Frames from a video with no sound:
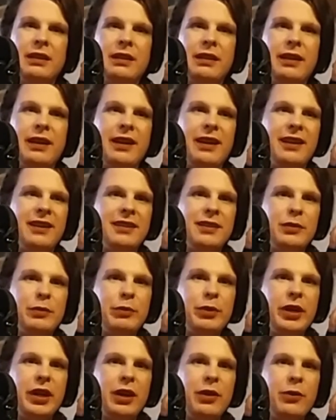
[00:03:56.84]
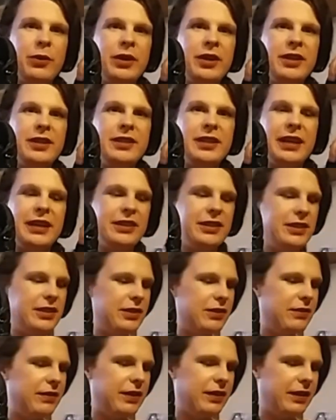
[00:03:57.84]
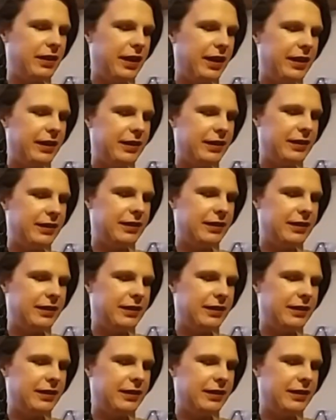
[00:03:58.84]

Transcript: yeah, but I just feel like,